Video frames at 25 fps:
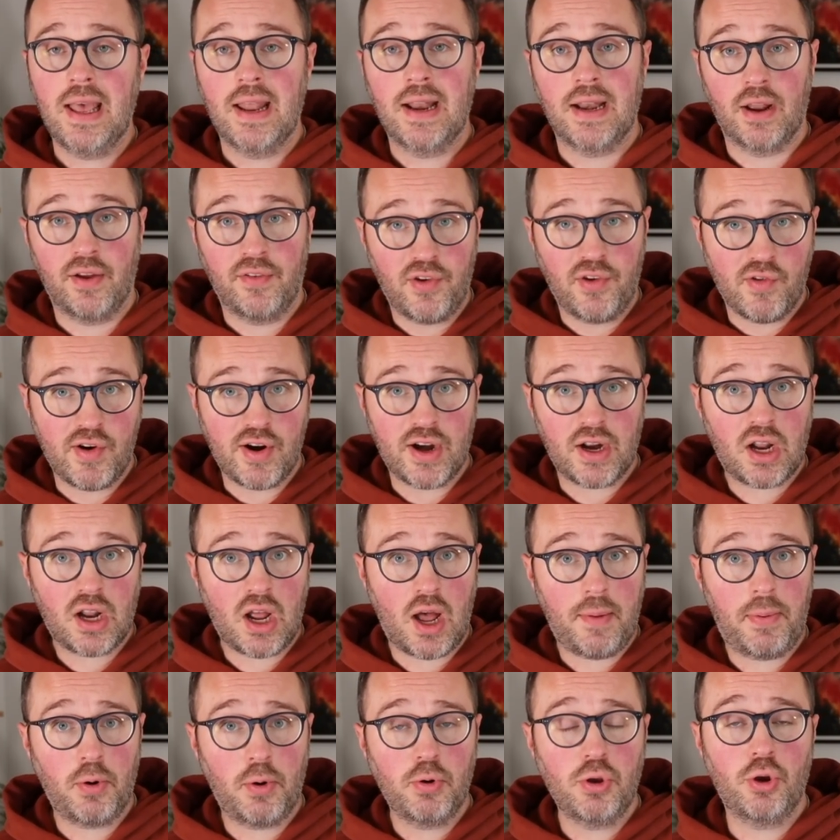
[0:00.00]
Now, if you're in a
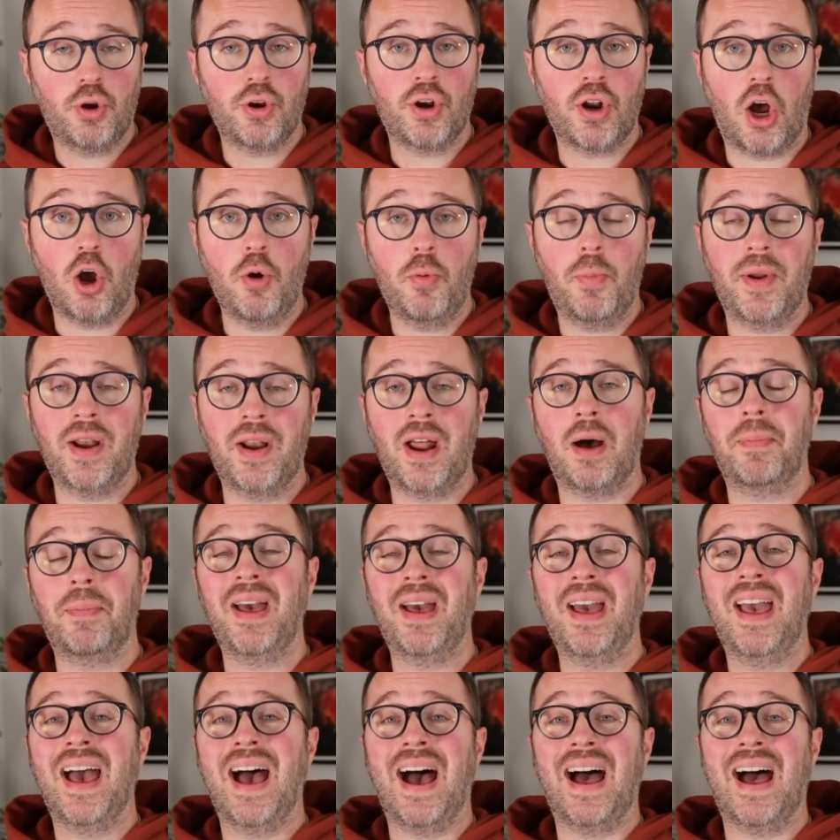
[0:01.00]
couple, you can open up